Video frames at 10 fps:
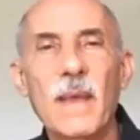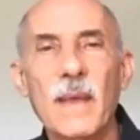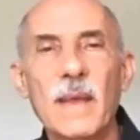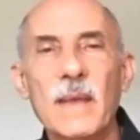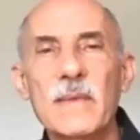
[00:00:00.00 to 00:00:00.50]

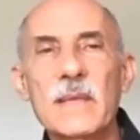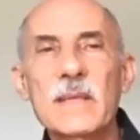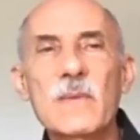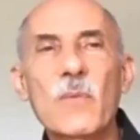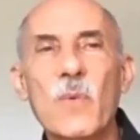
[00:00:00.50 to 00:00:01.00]
And
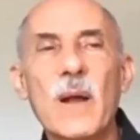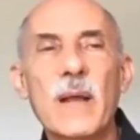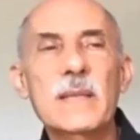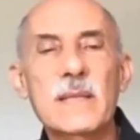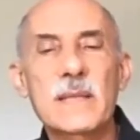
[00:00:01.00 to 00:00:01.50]
this
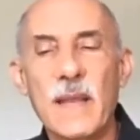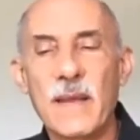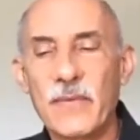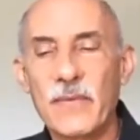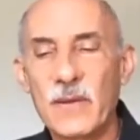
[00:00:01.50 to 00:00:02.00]
wise
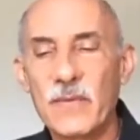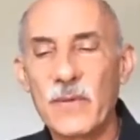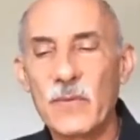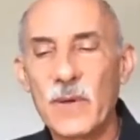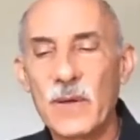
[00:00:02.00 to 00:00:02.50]
effort, if
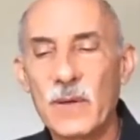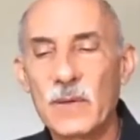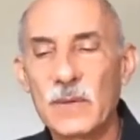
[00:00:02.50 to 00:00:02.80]
you will,